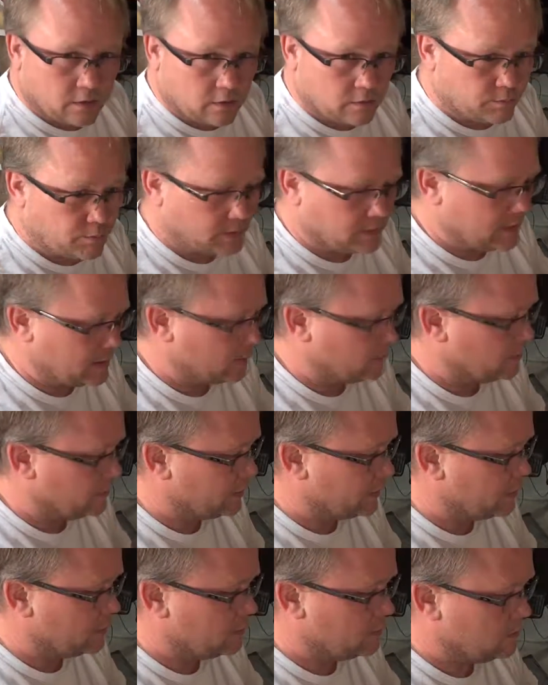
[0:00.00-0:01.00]
going to put that on
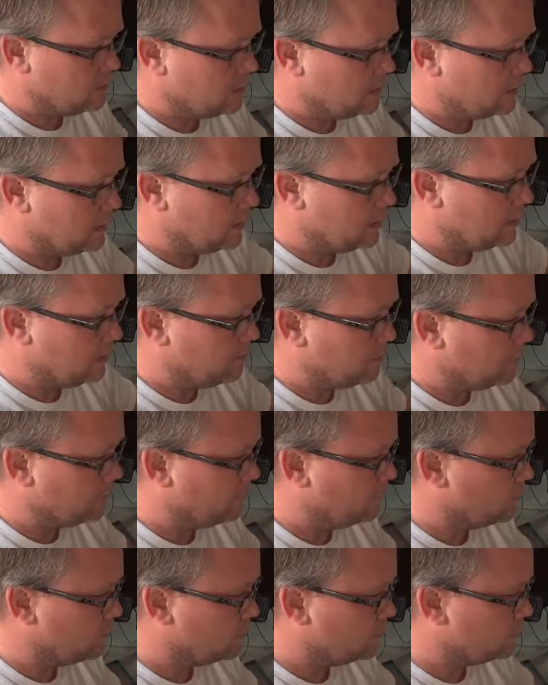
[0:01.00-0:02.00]
there, but
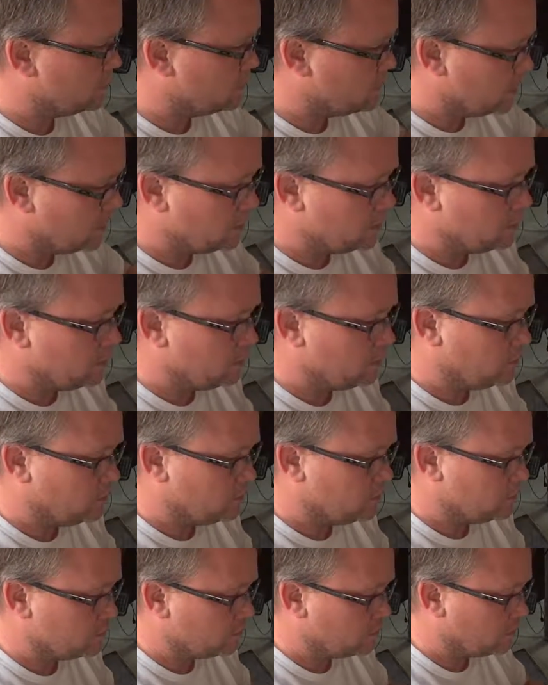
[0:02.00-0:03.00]
if you want to use
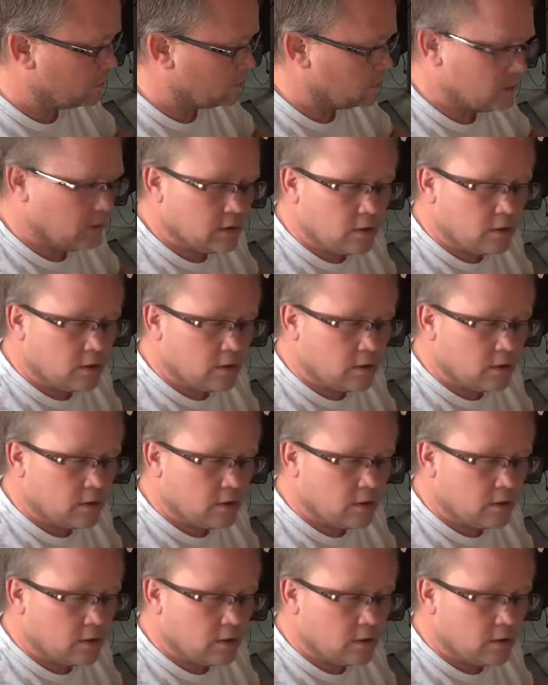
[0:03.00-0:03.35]
Windows or